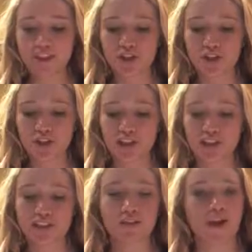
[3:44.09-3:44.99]
do
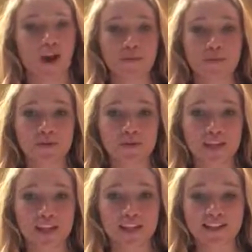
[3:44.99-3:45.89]
these little obstacle
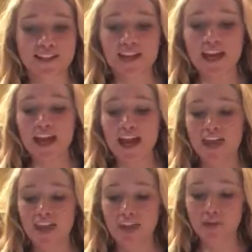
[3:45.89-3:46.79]
things,
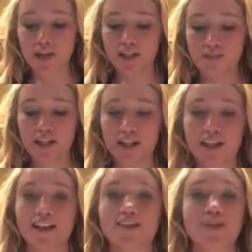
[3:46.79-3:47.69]
and then you had to
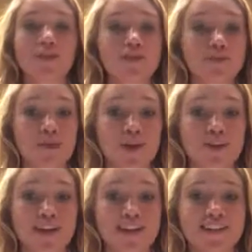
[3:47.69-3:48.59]
make a service
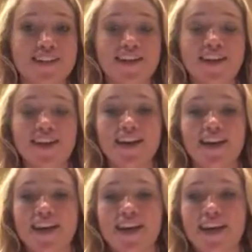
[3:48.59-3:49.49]
project.
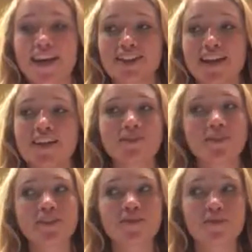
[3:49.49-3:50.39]
And I
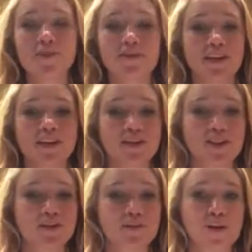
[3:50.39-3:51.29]
really enjoyed making the
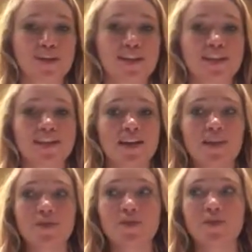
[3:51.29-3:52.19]
service project because
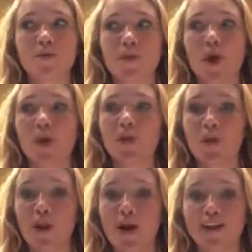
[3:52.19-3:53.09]
it was a
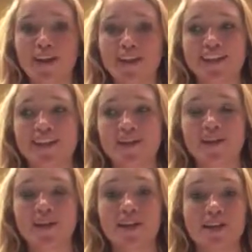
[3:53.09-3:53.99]
lot.
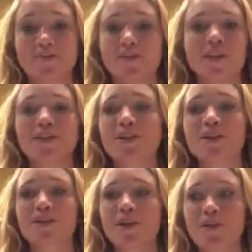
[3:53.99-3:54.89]
It took
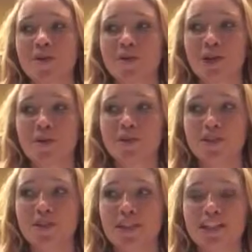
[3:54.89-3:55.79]
us so much time to
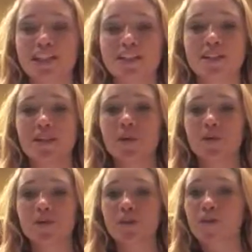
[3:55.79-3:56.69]
do it because there
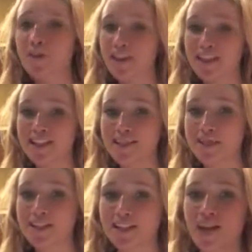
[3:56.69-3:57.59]
were so many things that
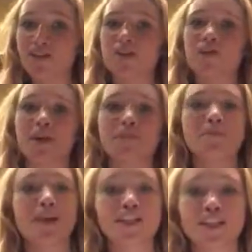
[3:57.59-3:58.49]
we had to cover,
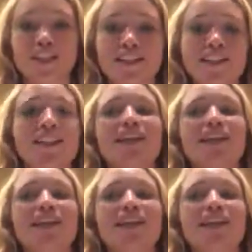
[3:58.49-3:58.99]
budgets,